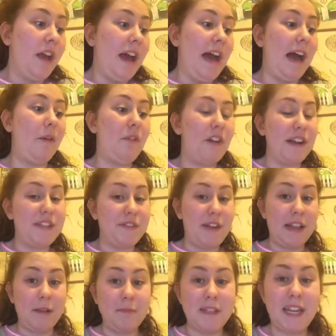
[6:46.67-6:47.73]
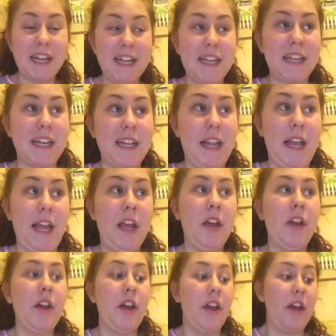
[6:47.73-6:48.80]
How have I developed technically?
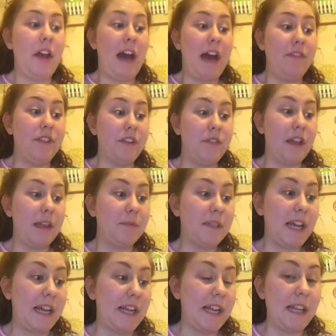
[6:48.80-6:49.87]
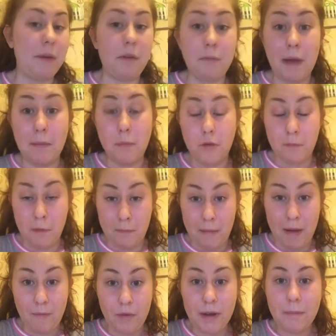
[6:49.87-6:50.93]
I've developed technically with my movement
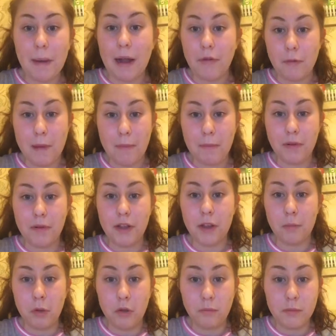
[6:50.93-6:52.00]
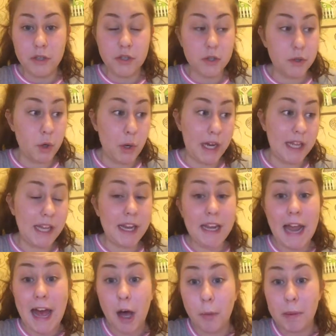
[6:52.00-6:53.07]
memory, by remembering the movements quickly and
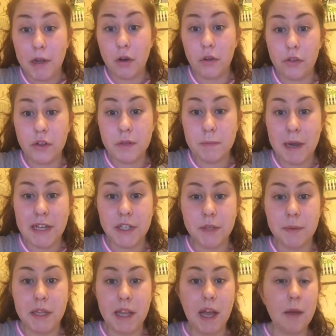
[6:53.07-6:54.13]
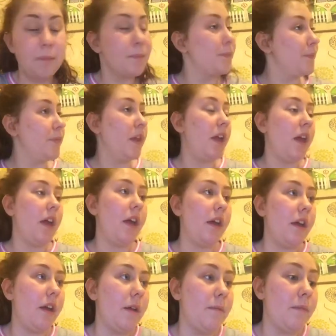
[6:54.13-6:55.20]
helping others by doing that.
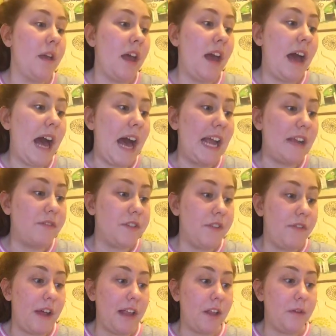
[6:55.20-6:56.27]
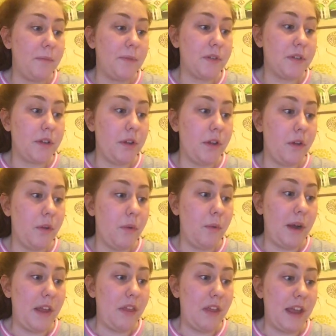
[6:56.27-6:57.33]
I have developed
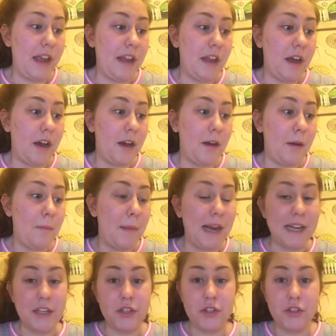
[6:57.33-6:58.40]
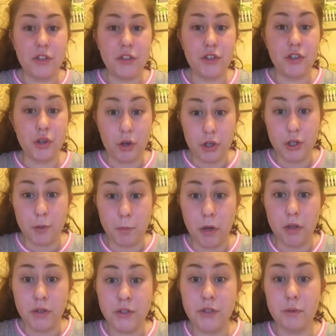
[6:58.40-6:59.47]
within my
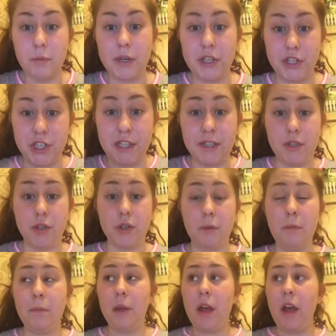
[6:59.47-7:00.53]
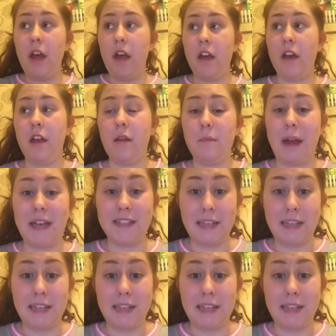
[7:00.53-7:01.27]
changements, which is a jump, as